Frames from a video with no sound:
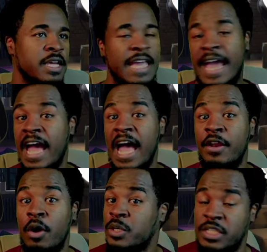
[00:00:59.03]
Yeah,
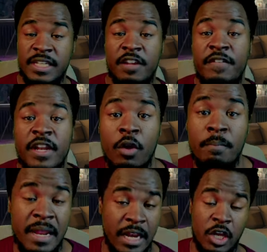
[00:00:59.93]
I know we just did a video
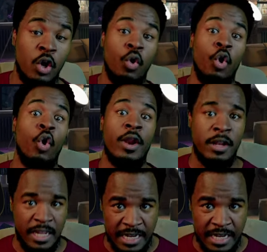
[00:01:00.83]
a minute ago on